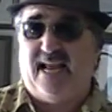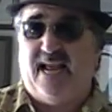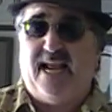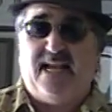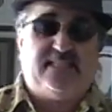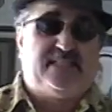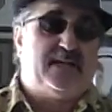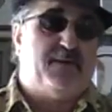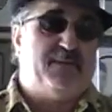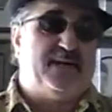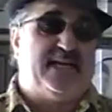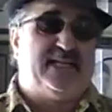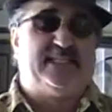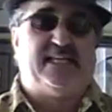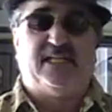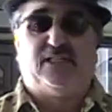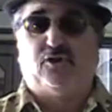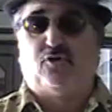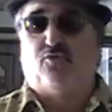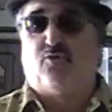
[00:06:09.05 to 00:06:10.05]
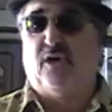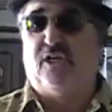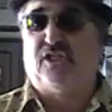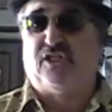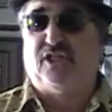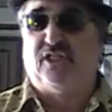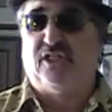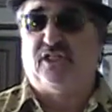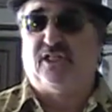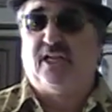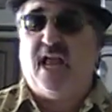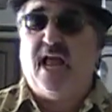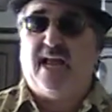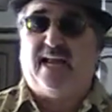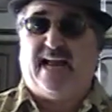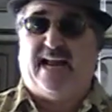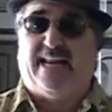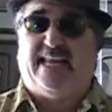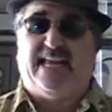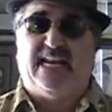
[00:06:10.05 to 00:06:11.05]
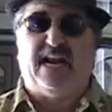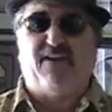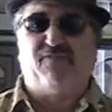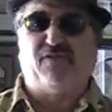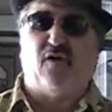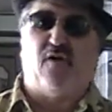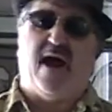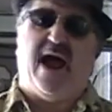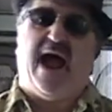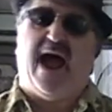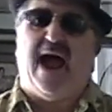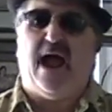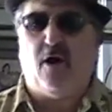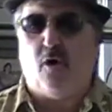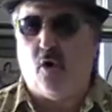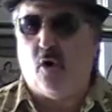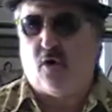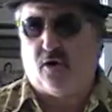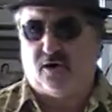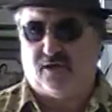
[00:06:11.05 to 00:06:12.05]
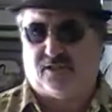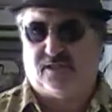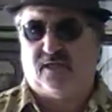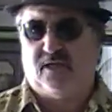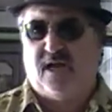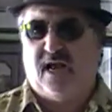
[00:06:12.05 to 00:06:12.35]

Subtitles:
And someone that says Christians got to get off their high horse